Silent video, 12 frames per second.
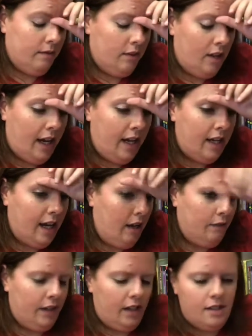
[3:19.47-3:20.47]
"Well, hi,
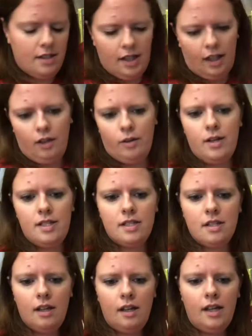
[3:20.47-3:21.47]
Calvin," said
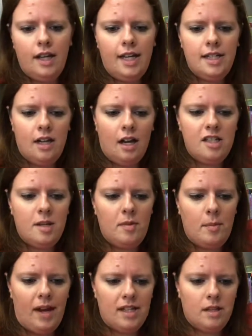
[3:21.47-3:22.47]
Lewis. He tossed him
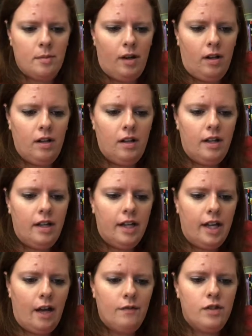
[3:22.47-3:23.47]
the basketball.
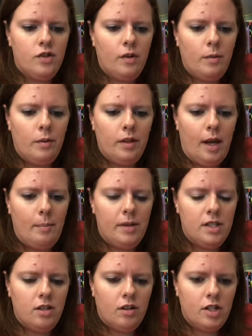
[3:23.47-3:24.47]
Calvin dribbled up
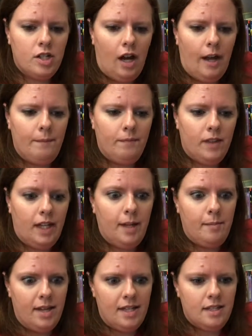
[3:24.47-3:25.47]
and took a shot. He
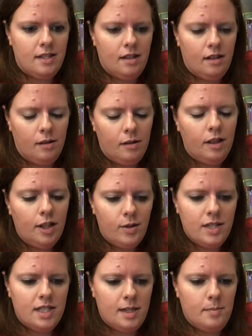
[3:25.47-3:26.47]
missed.
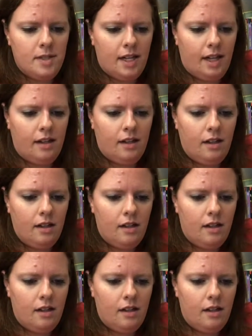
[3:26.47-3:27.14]
Lewis tipped it in.